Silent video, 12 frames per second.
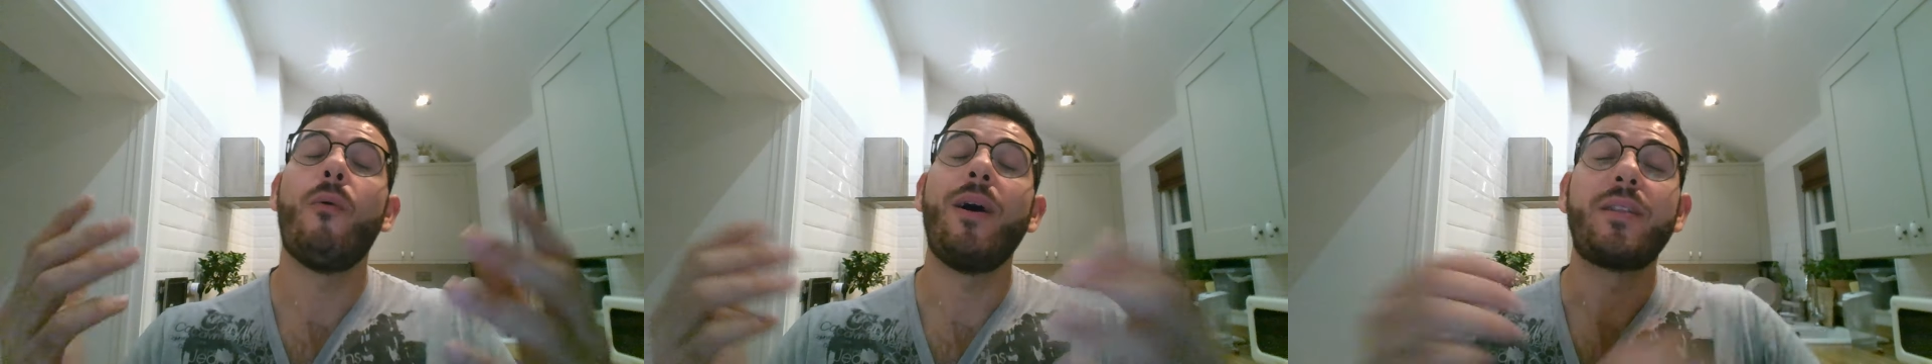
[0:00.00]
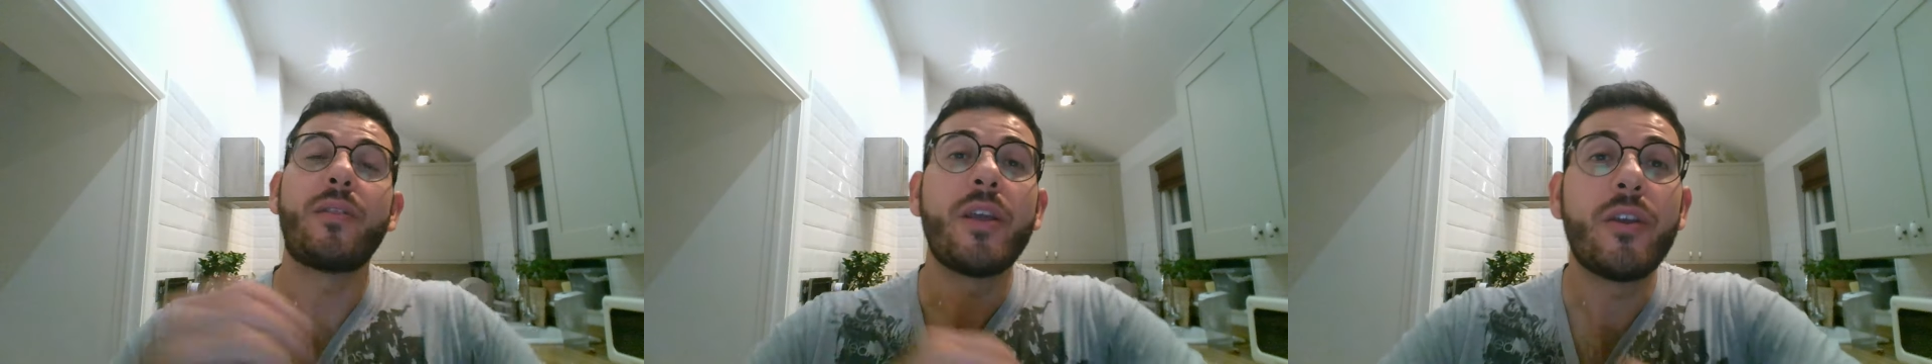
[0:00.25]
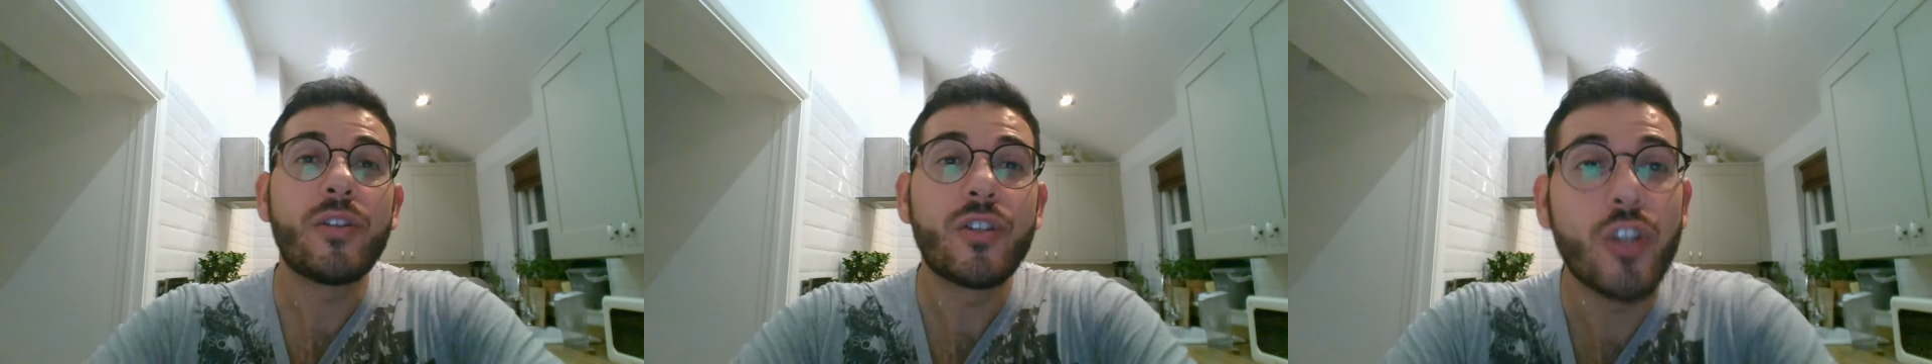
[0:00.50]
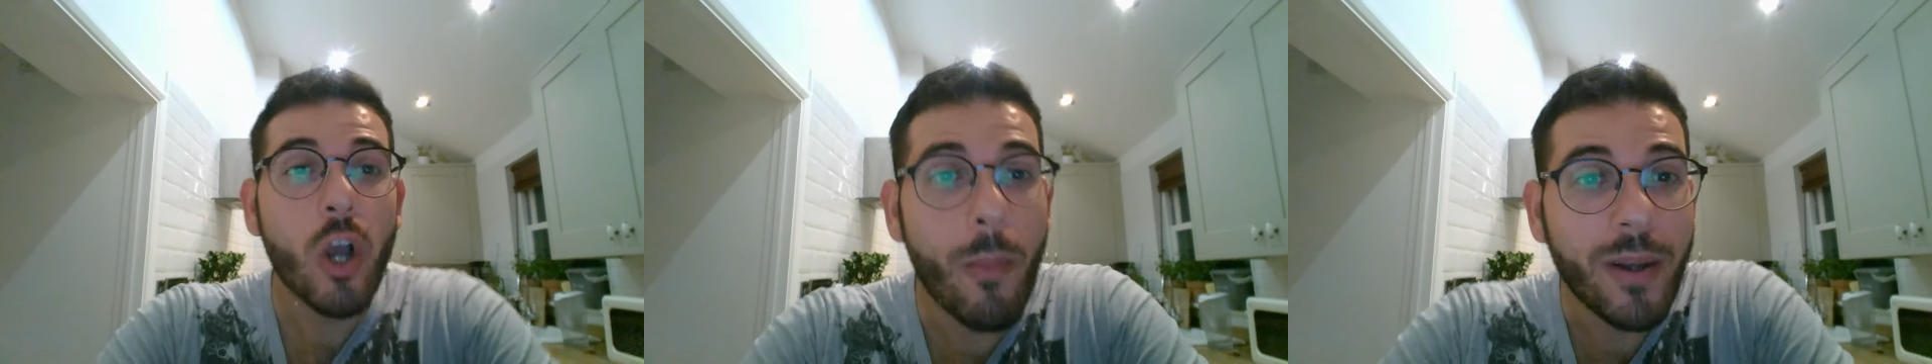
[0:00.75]
Right,
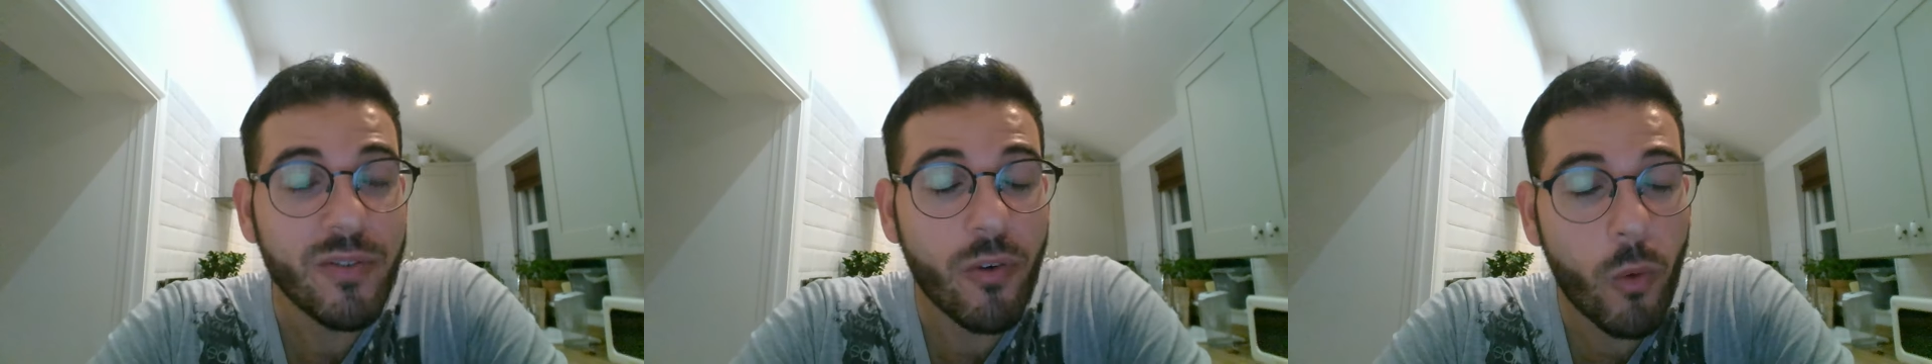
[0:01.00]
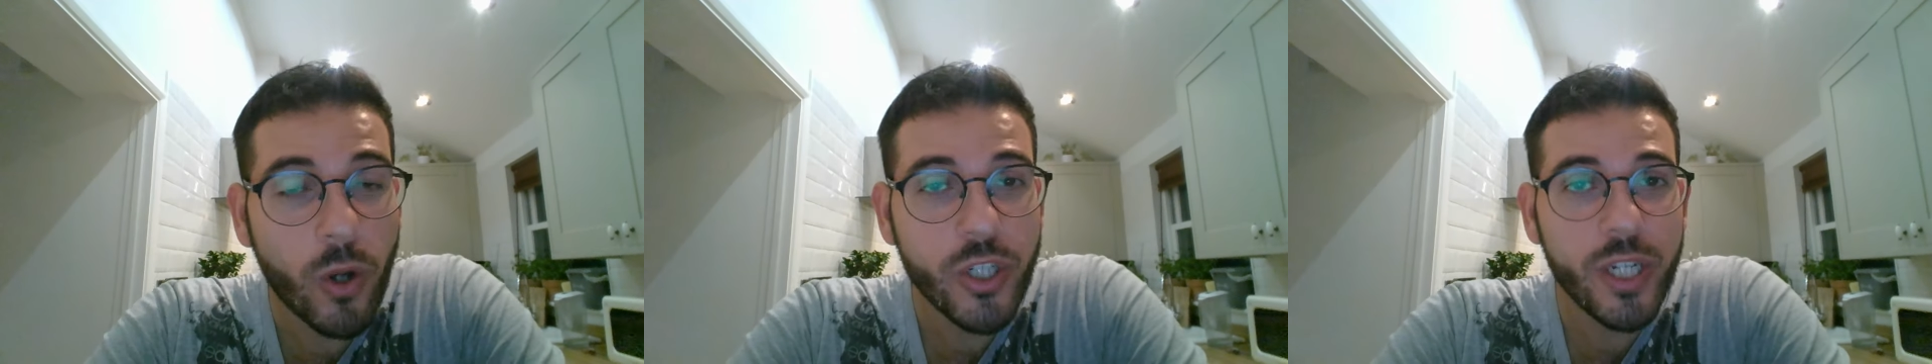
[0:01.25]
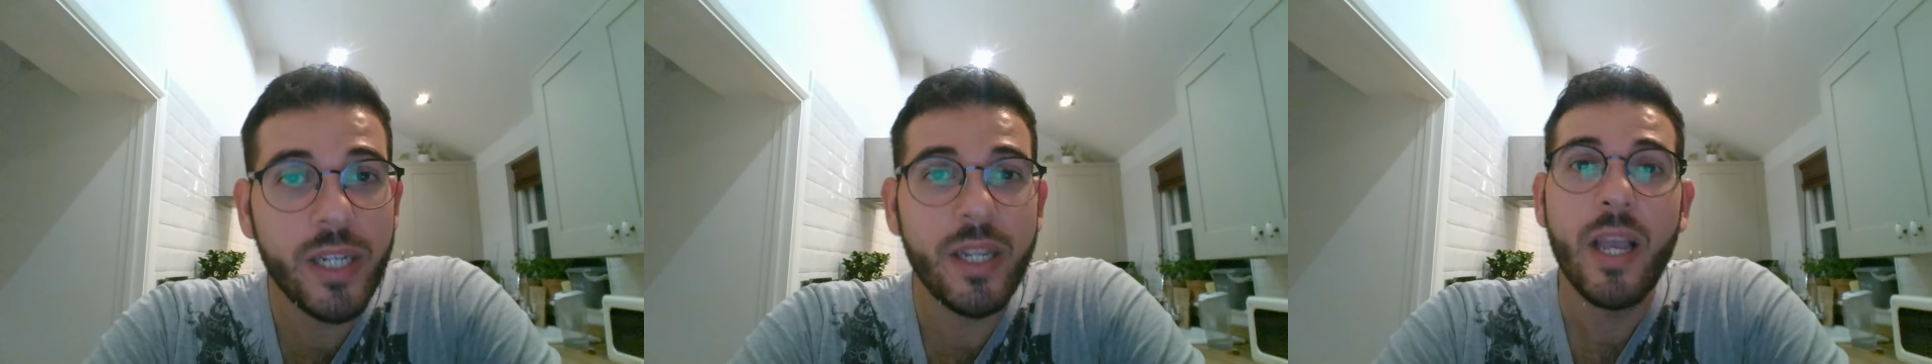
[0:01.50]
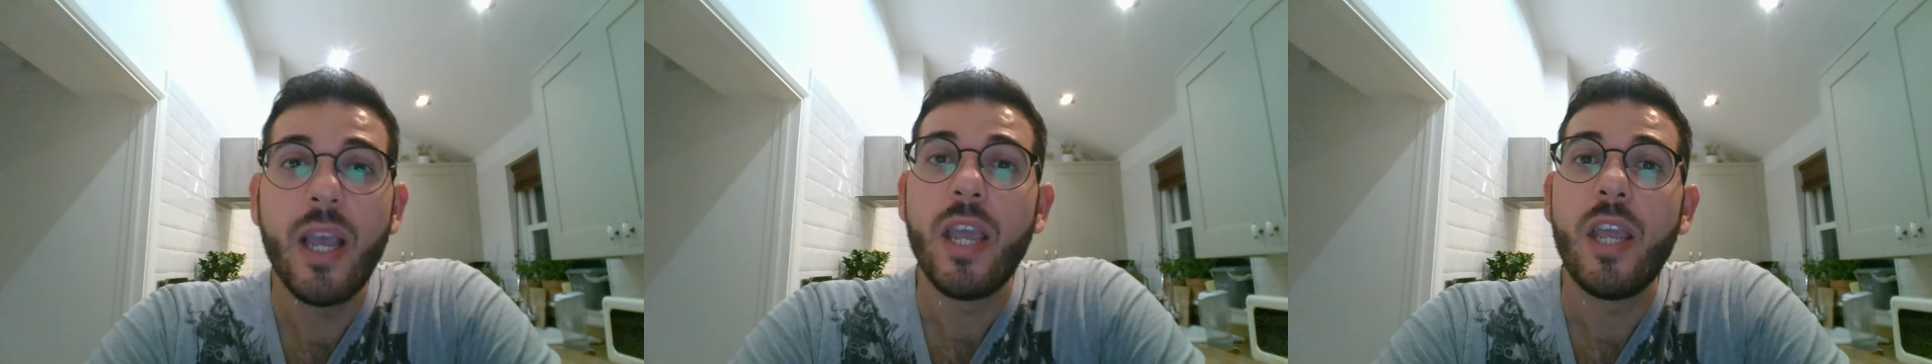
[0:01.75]
thank you so much for
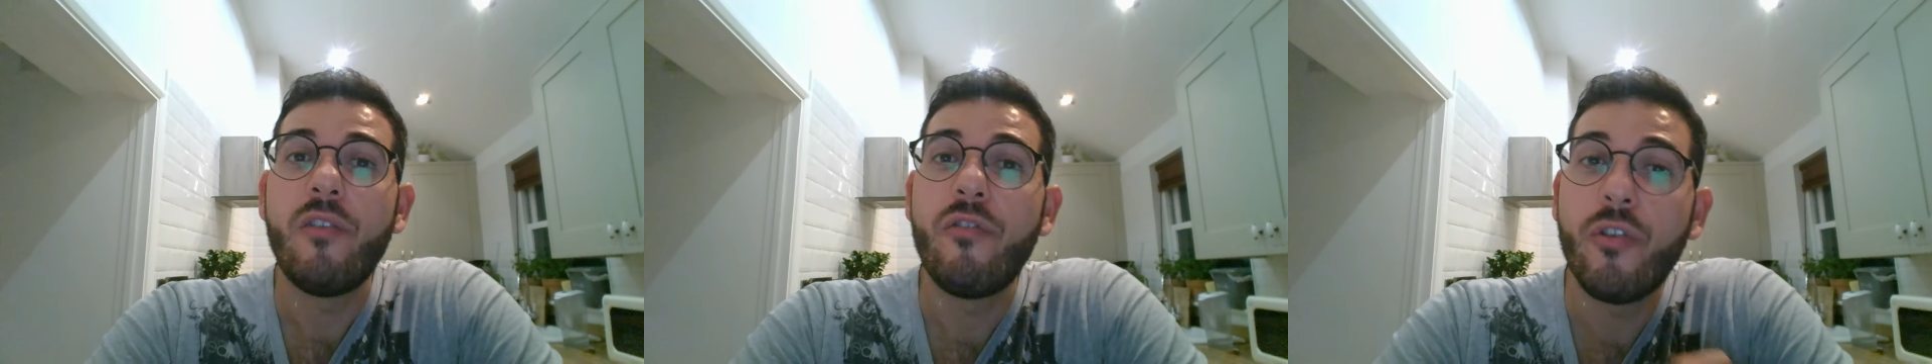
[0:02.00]
watching.